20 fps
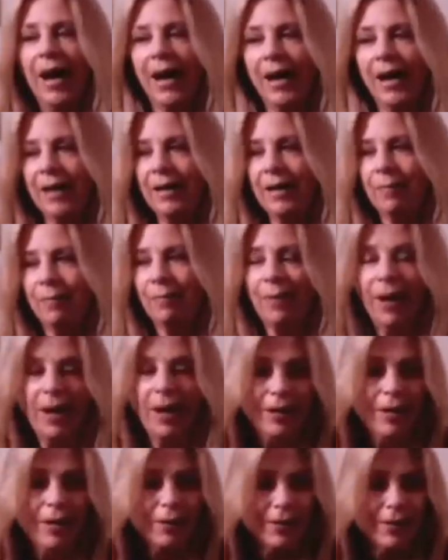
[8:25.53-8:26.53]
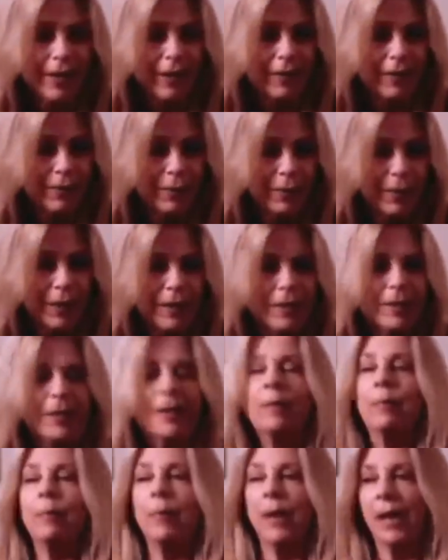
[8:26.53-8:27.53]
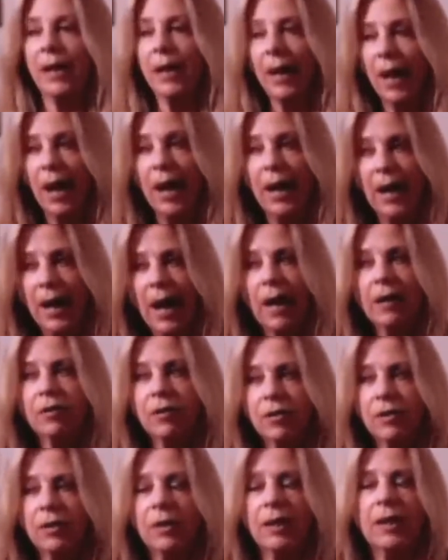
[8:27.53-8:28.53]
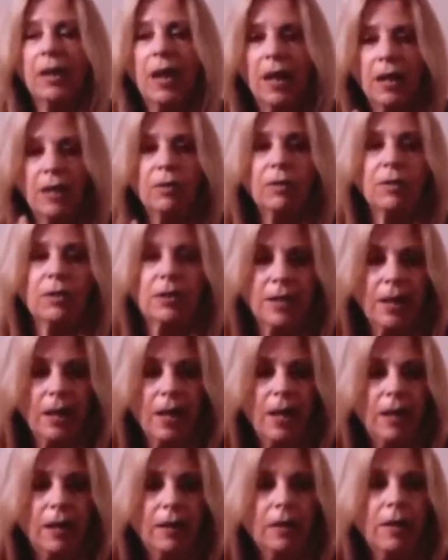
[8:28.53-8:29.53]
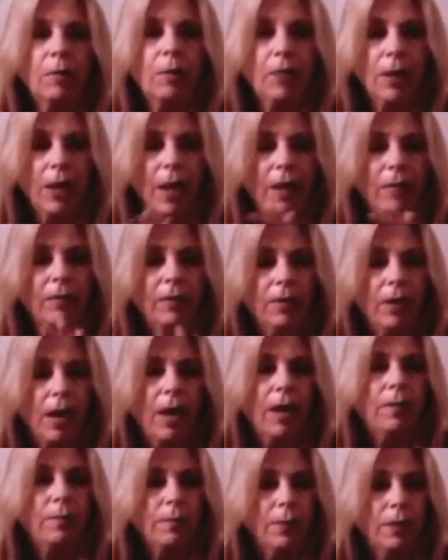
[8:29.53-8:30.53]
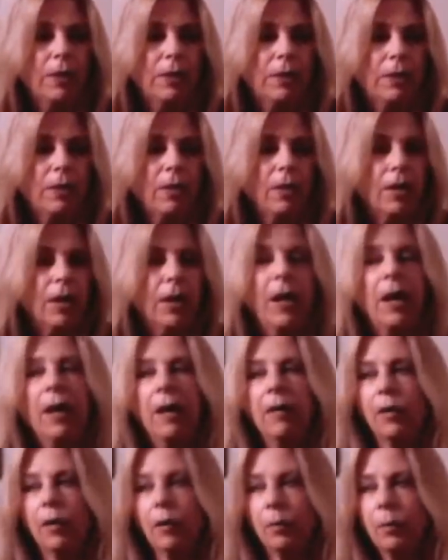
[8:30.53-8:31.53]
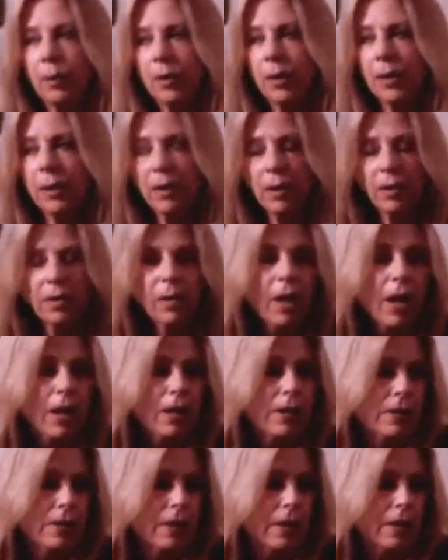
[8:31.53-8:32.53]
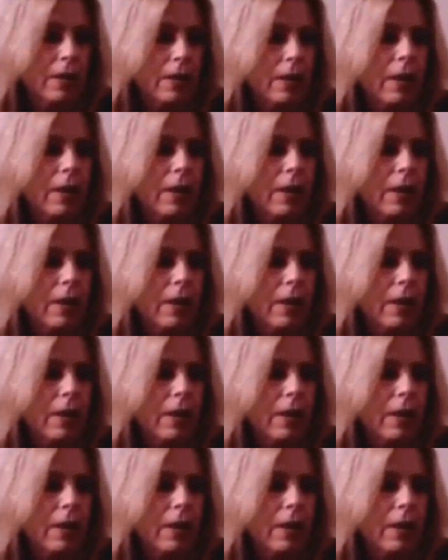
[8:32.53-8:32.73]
I know it sounds crazy, but I actually understand that we have a lot of military that are putting their lives